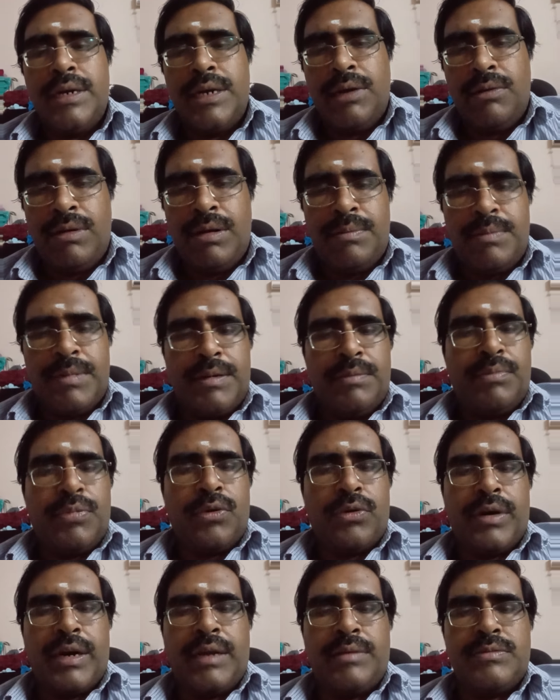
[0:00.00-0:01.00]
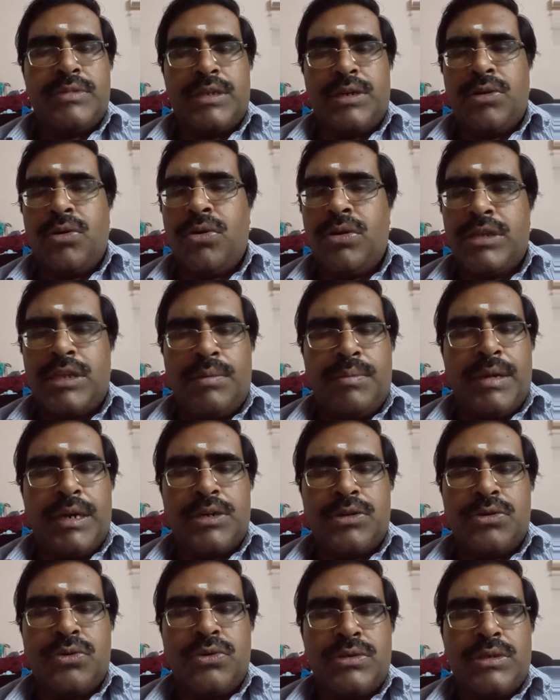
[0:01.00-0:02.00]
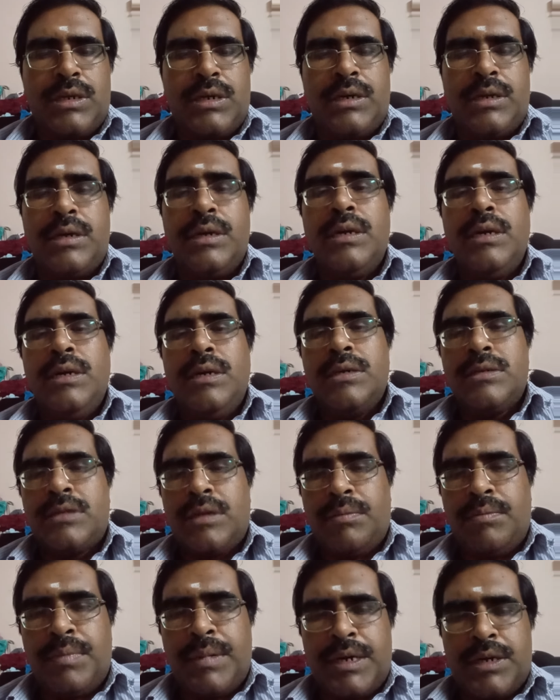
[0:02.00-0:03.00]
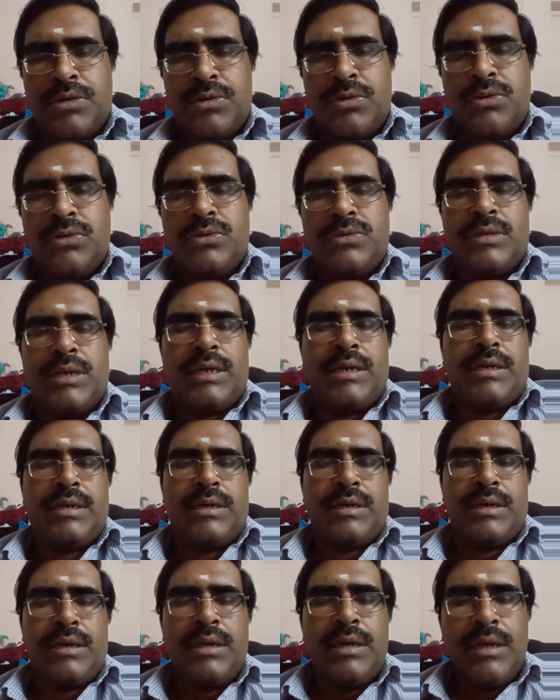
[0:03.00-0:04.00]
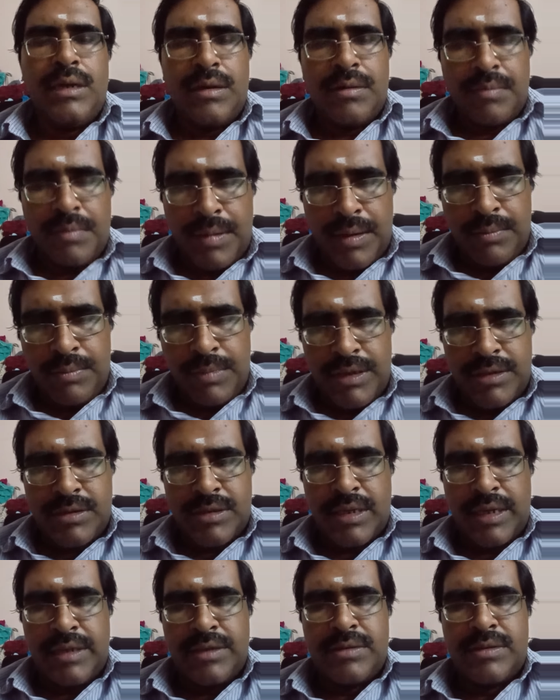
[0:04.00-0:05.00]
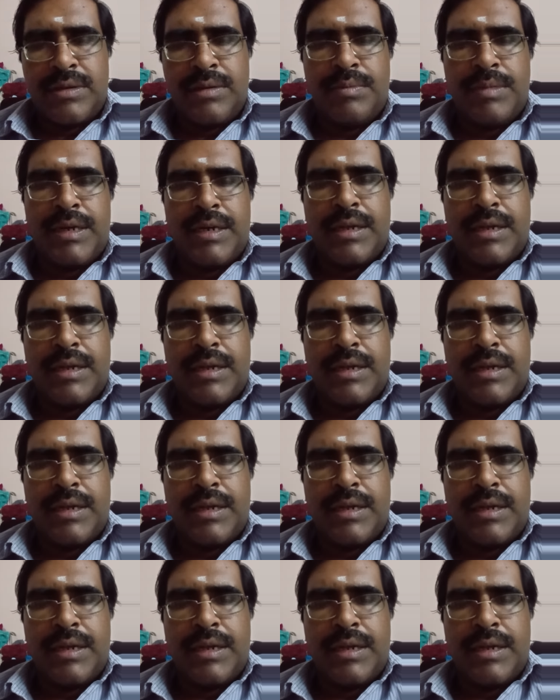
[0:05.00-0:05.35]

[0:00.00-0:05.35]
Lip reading: development programs in all the metros and sub metros and mid-sized